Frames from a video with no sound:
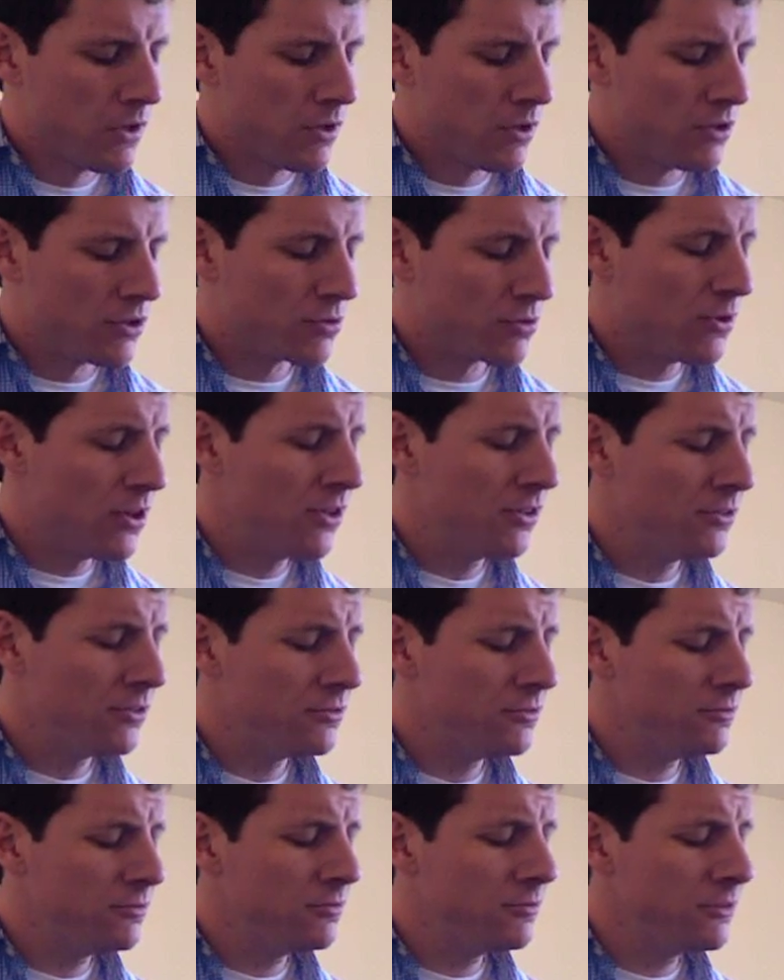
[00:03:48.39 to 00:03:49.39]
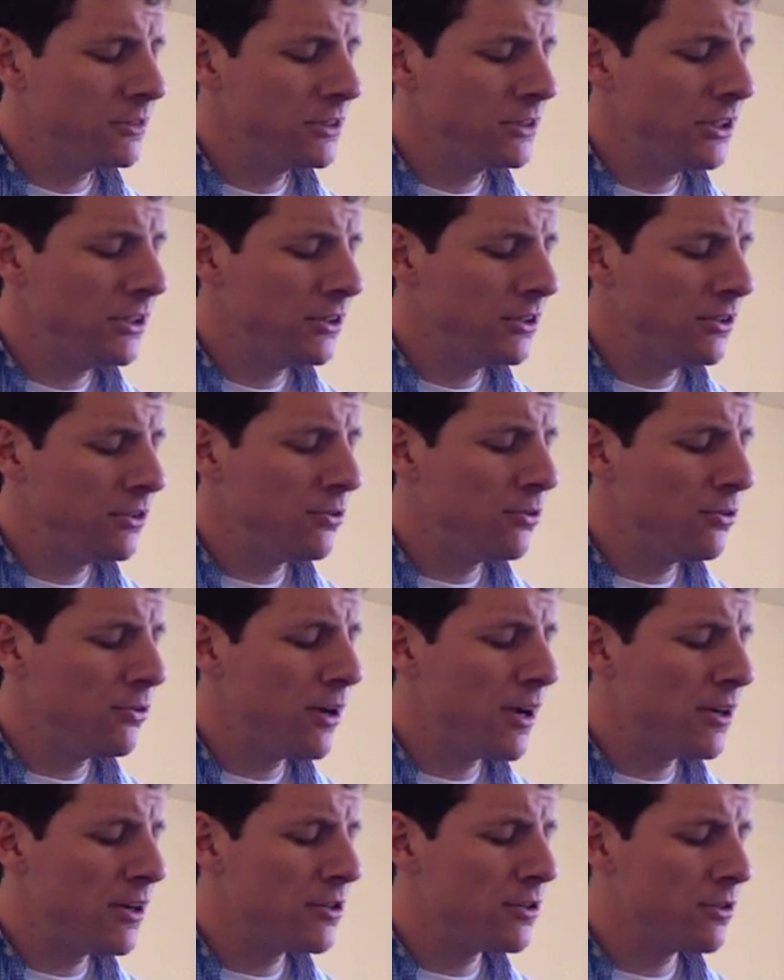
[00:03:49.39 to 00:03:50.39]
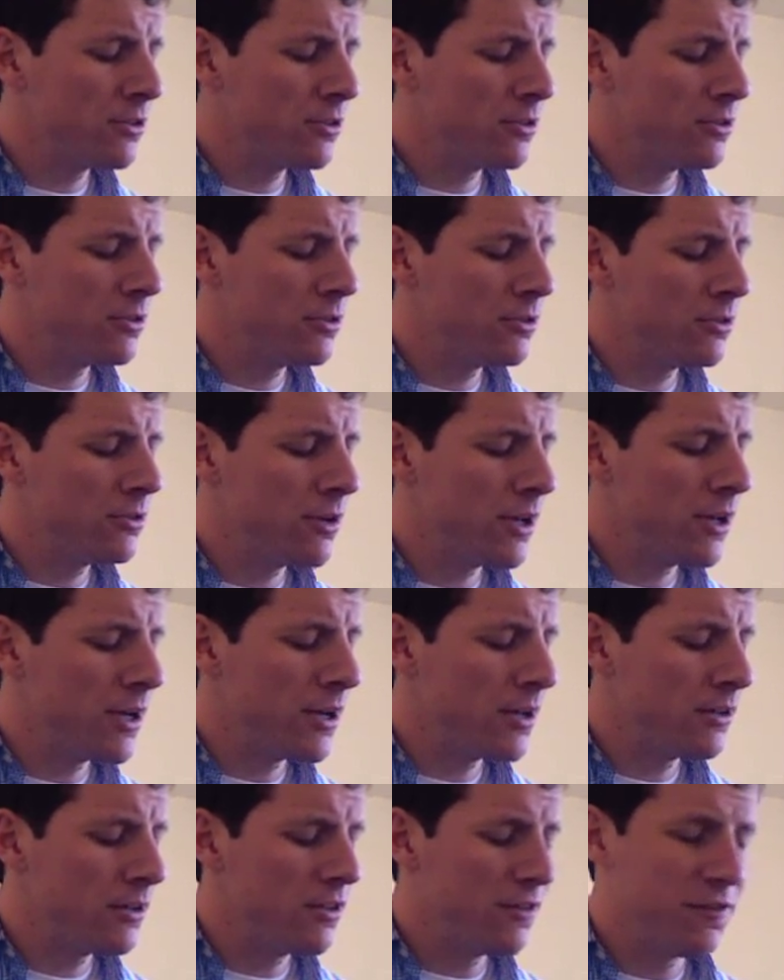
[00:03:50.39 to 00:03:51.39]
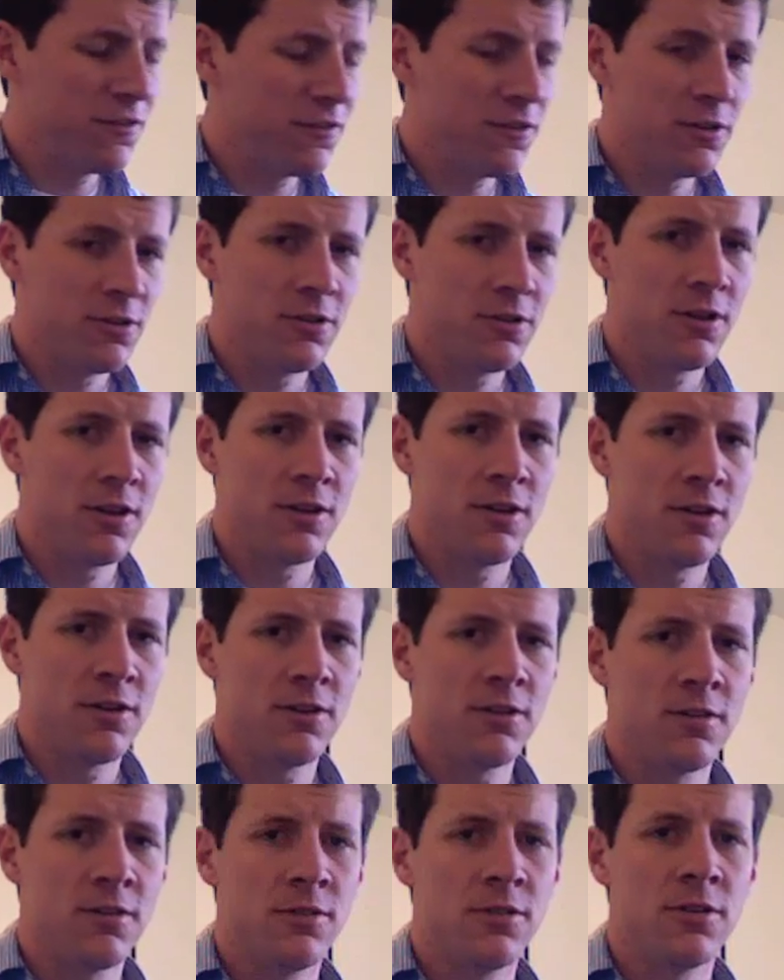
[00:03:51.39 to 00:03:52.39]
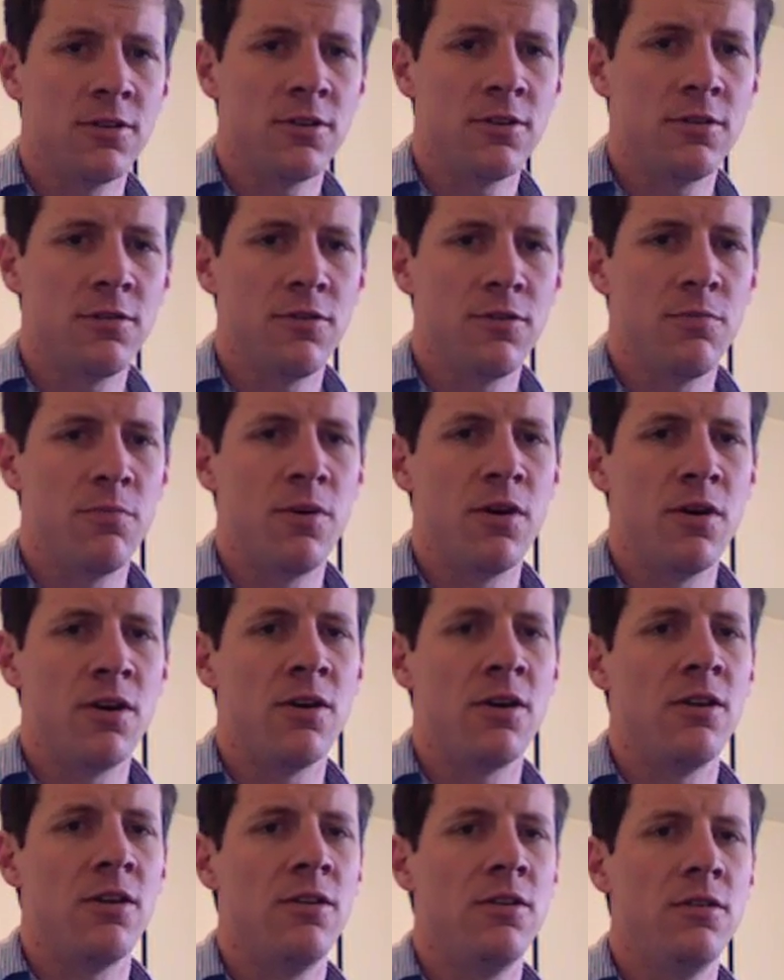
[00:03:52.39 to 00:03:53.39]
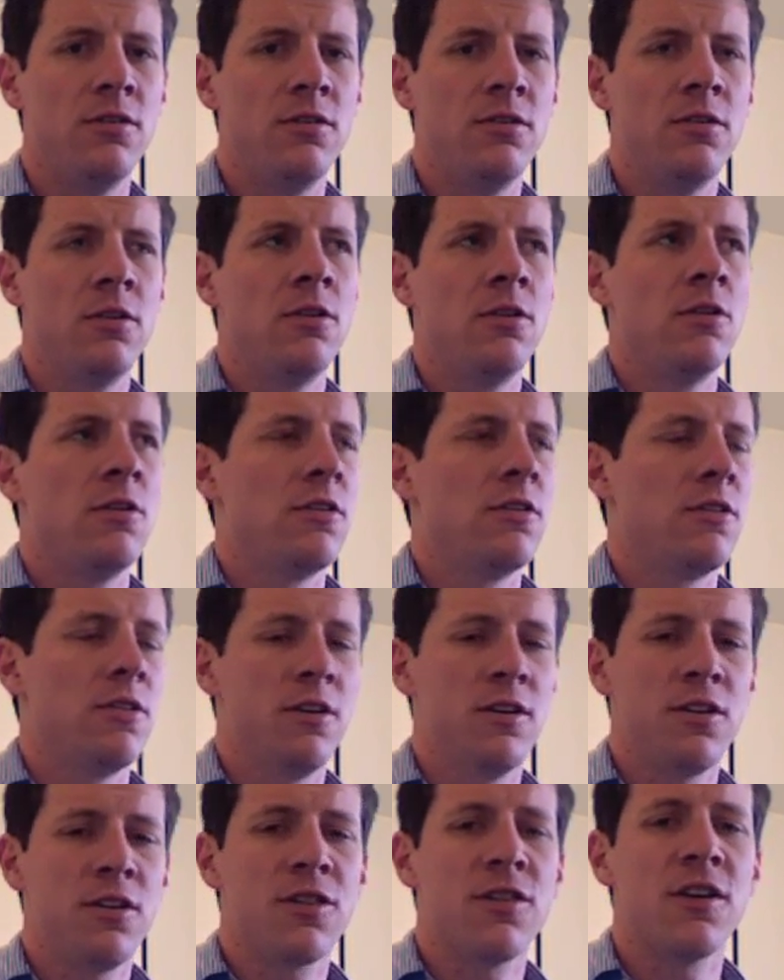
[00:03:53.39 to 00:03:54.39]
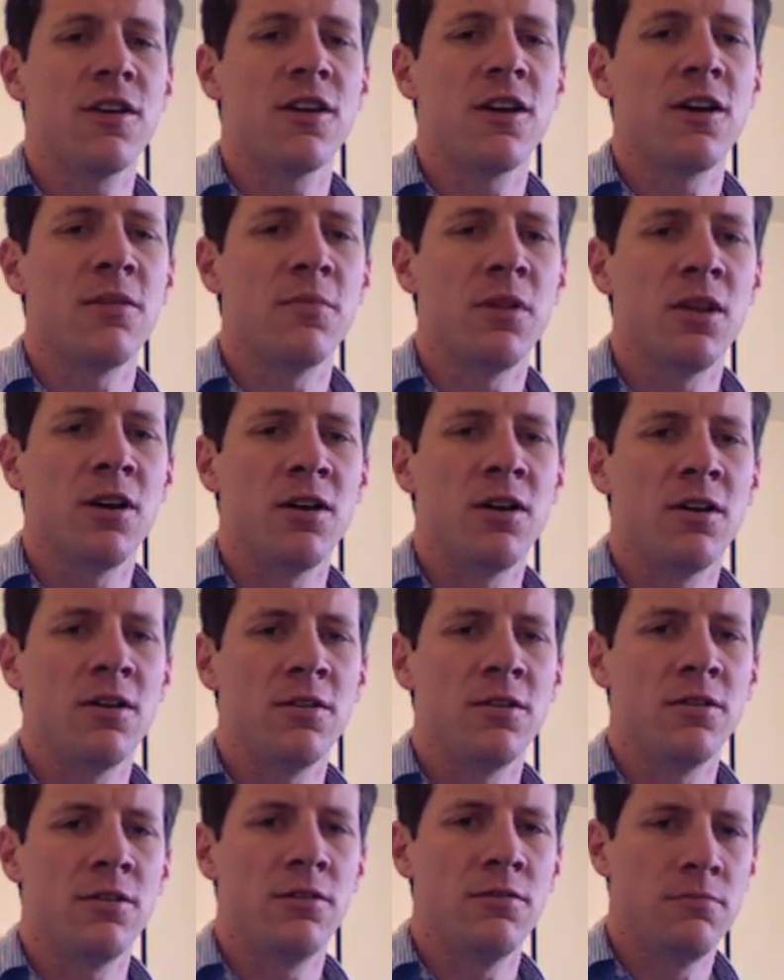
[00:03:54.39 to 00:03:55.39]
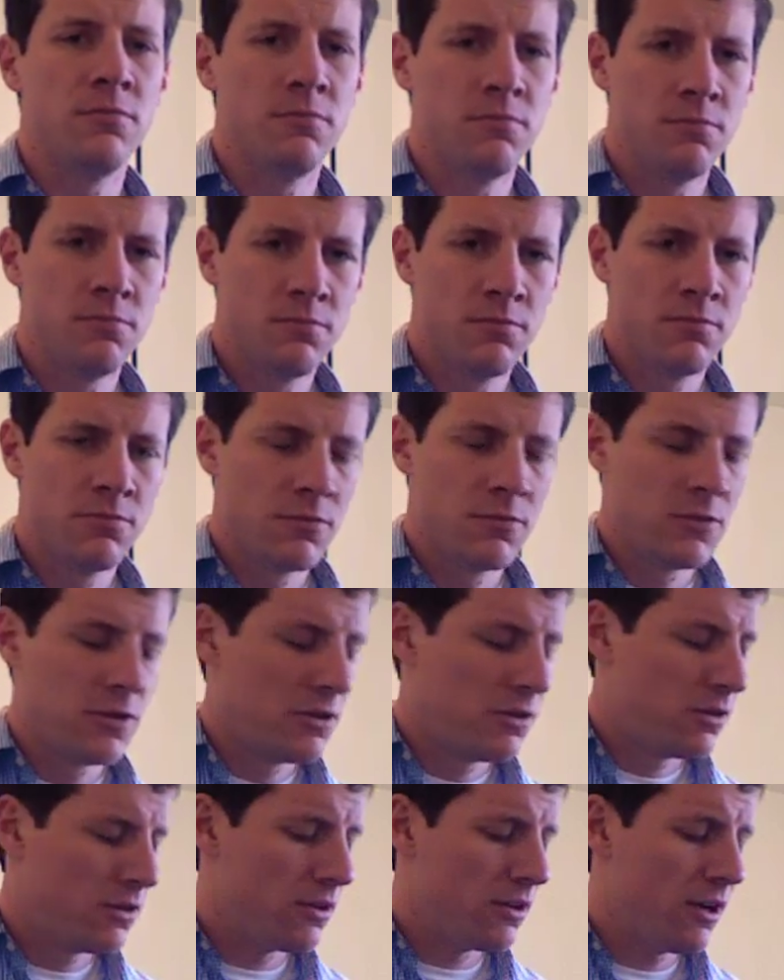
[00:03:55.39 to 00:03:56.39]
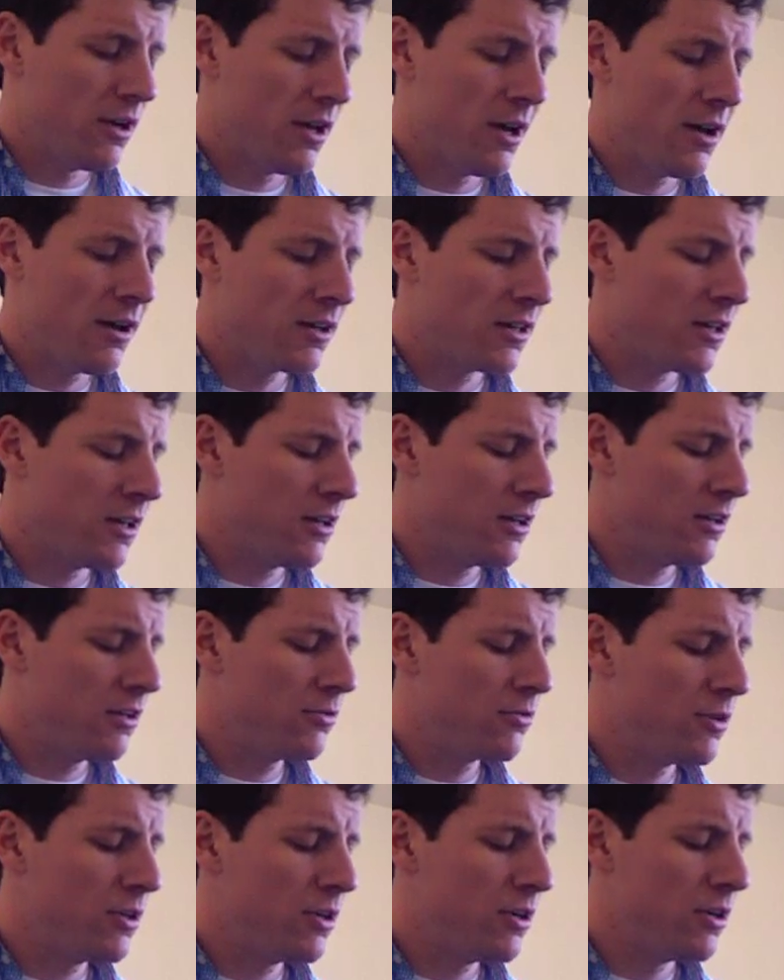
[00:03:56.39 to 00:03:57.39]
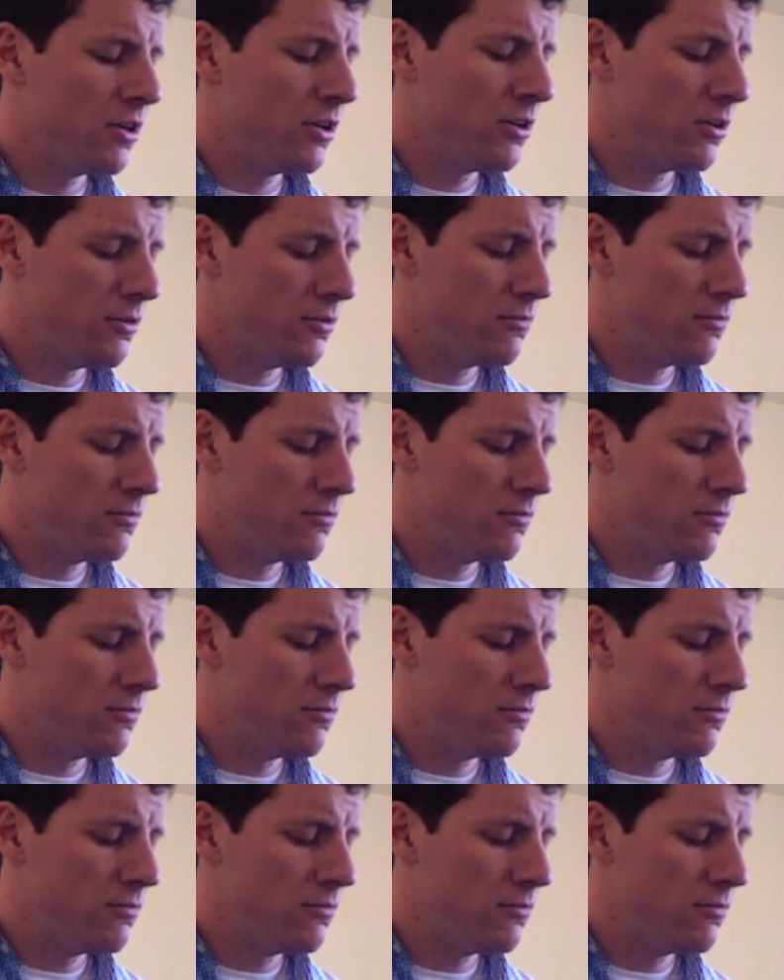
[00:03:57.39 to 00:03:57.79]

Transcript: It's written in the record at the foot end of the bed. They think I'm blind, that I can't read it.